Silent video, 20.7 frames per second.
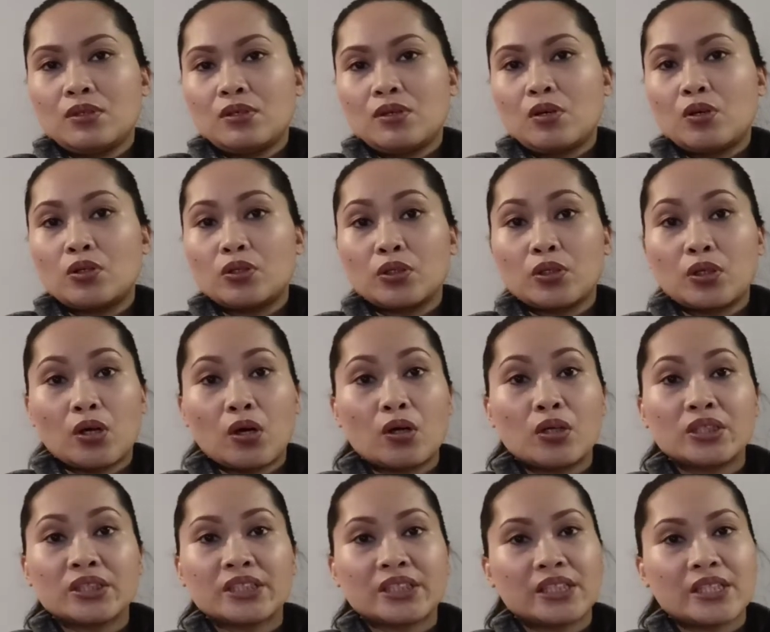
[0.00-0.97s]
or
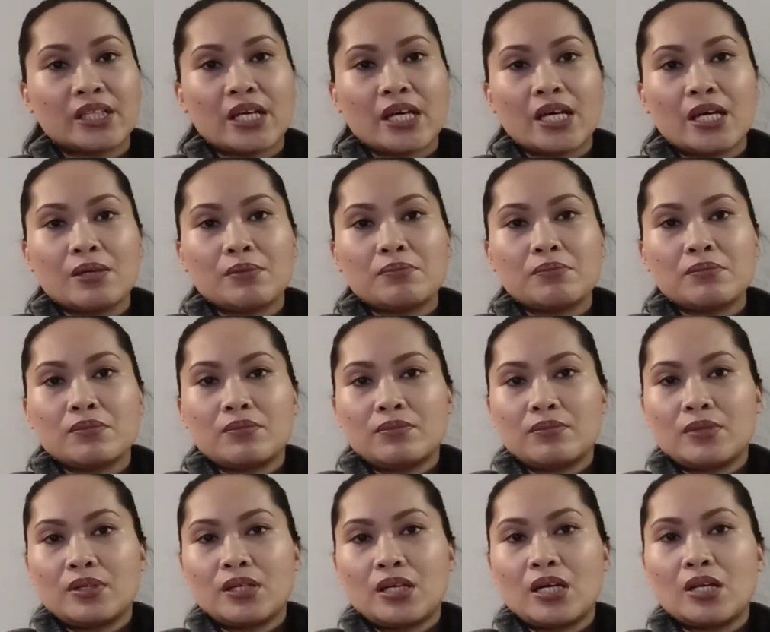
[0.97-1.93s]
course name
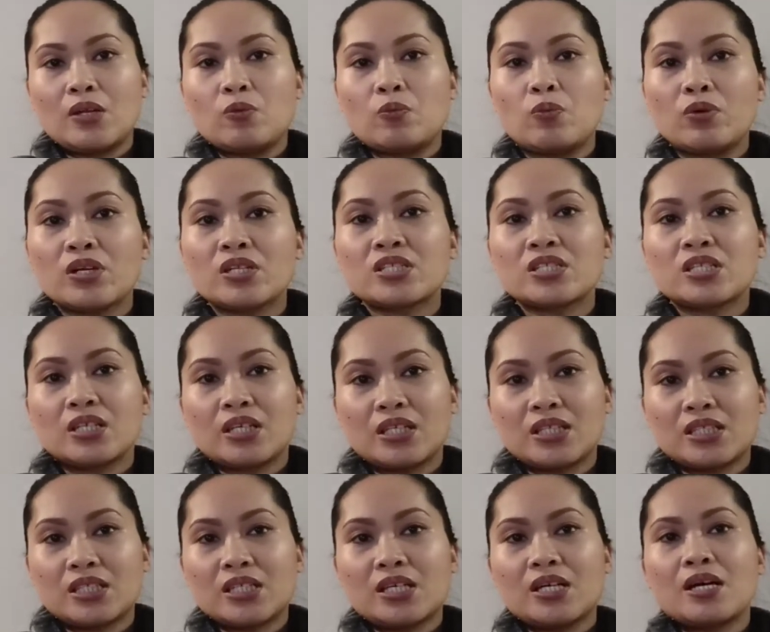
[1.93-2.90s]
and which
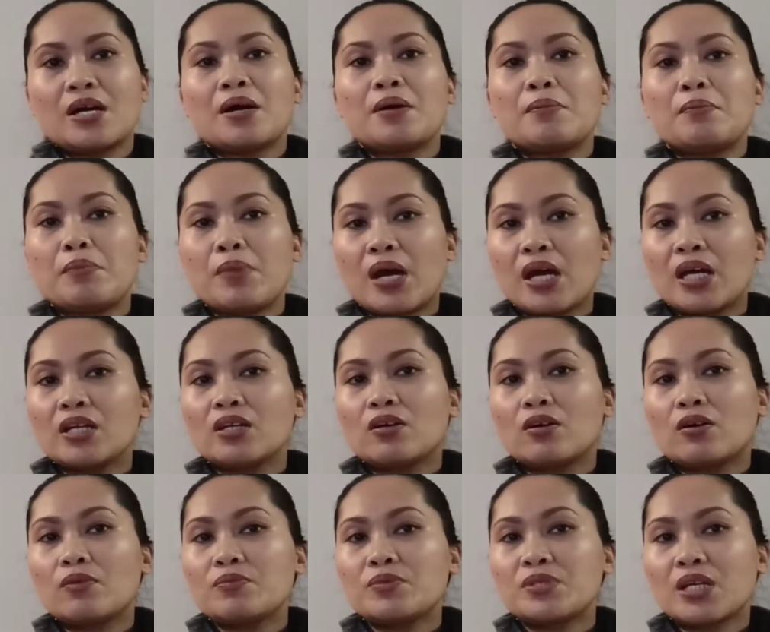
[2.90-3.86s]
its main
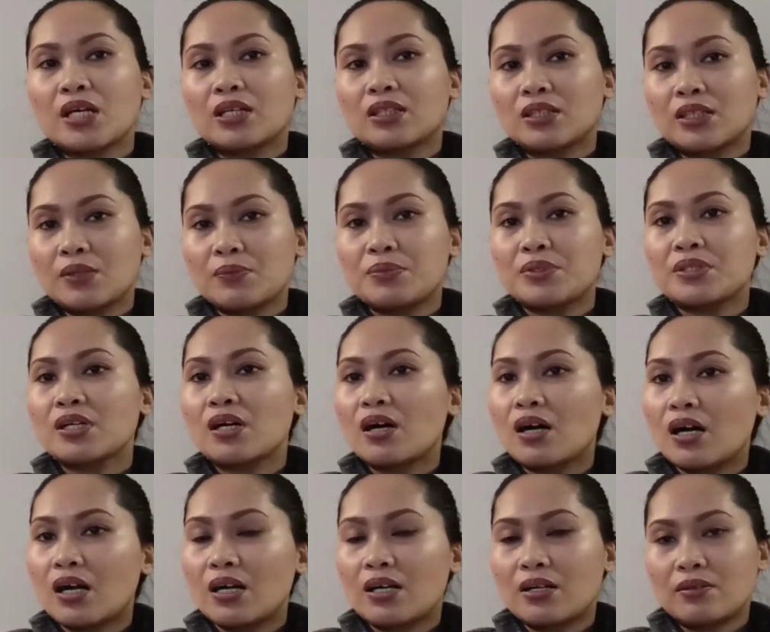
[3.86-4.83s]
objectives
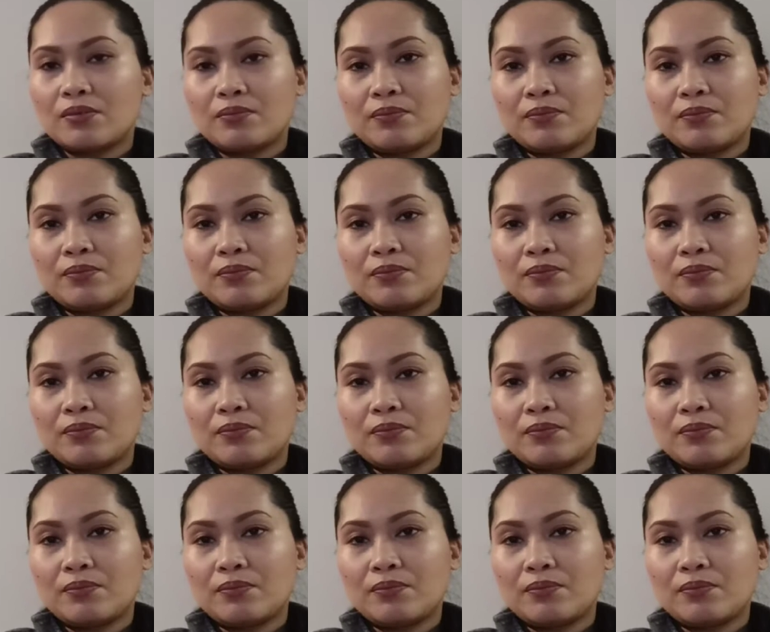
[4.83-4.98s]
are.